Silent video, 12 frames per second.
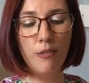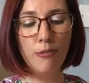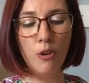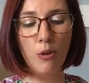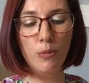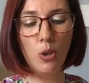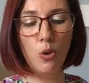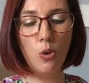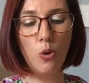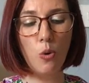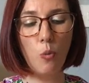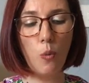from
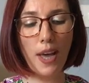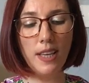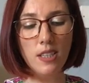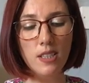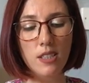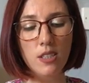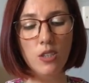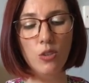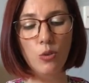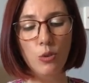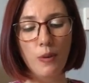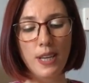your waist
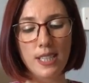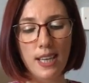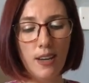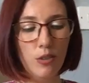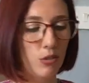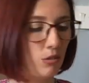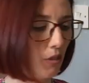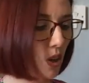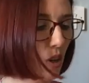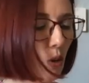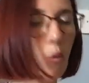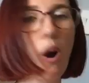all the way down.
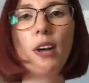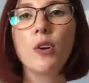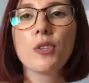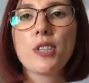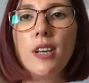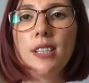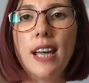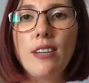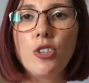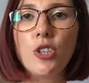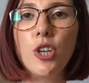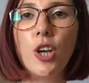What I also
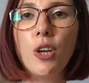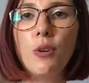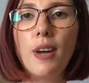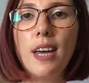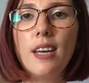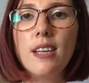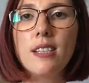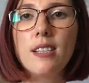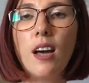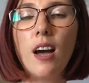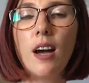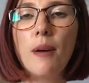tend to do is
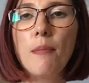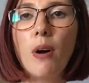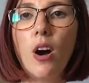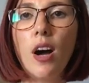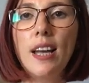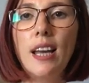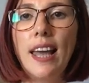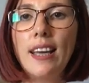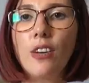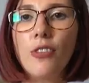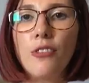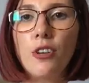I
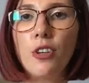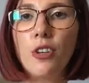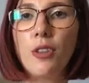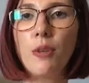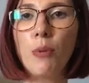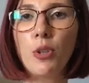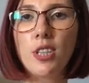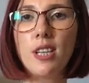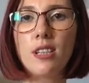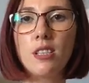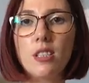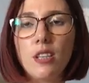lengthen the
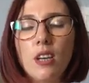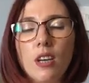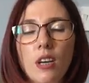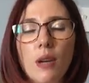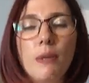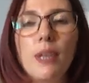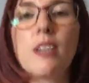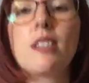bodice, because